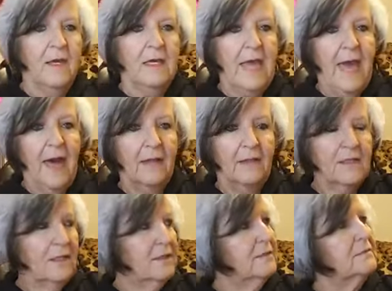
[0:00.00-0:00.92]

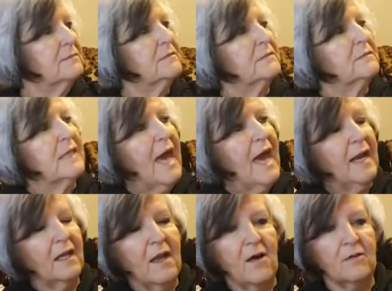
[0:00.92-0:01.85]

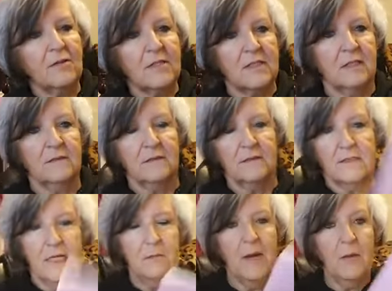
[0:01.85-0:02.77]
catalogs.
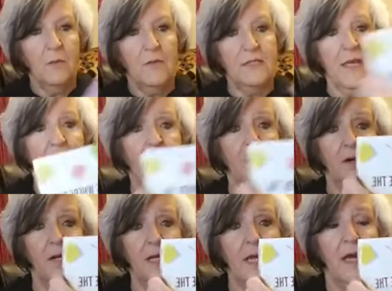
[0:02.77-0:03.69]
So anybody wants to have a
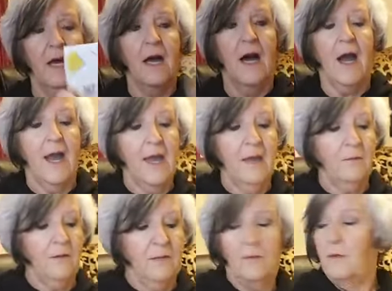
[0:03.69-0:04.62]
party. I
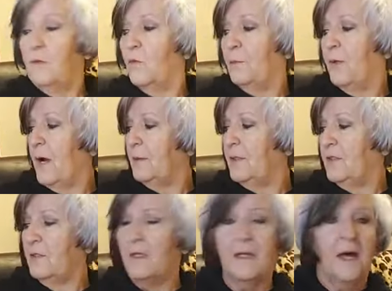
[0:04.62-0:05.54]
will probably
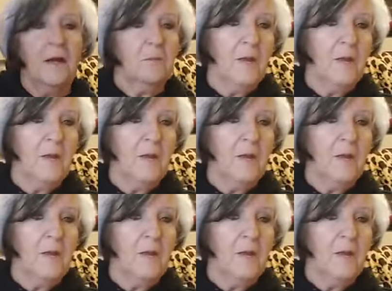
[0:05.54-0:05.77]
do a lot of